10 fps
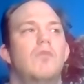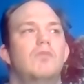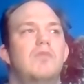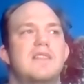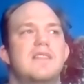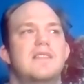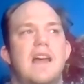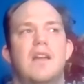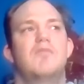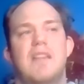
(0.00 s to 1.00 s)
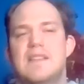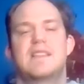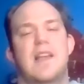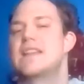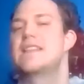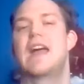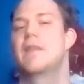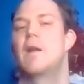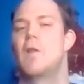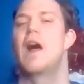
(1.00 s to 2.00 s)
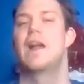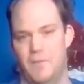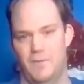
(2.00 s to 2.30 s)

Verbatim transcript: this is that this is like a day in their life.